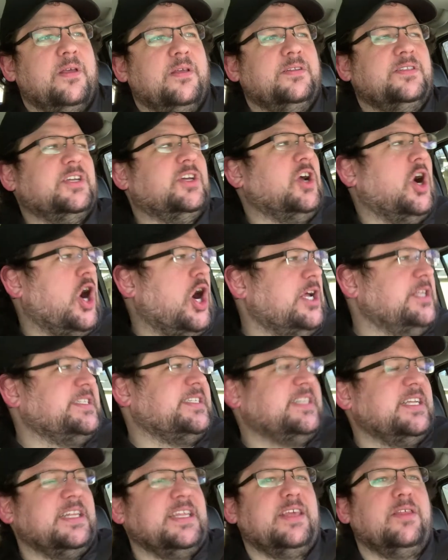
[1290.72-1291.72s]
To
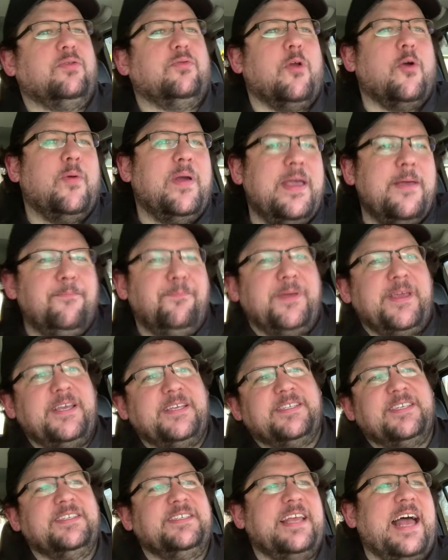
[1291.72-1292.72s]
constantly throw hit
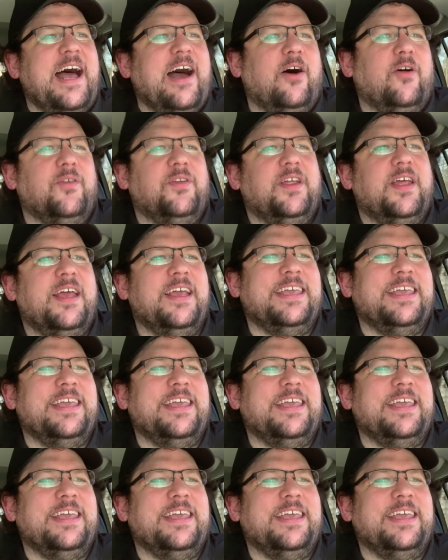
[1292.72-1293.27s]
pieces out